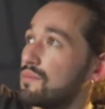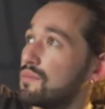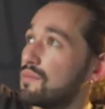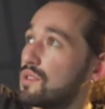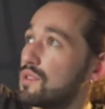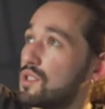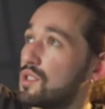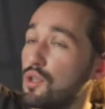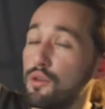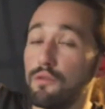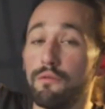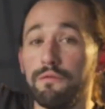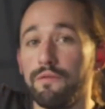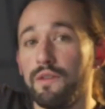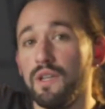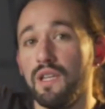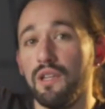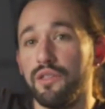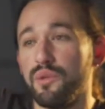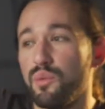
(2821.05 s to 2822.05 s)
2
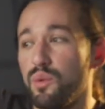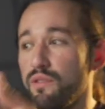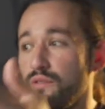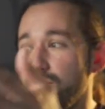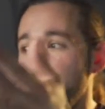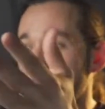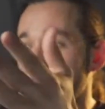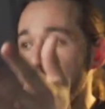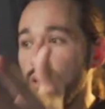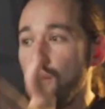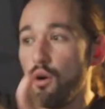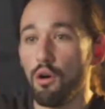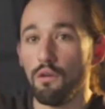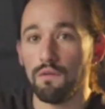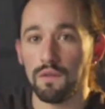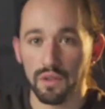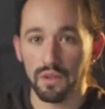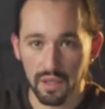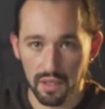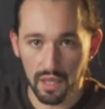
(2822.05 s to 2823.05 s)
feet, 3 feet over
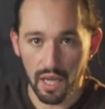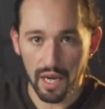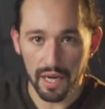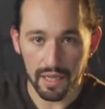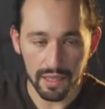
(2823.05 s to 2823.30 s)
the light.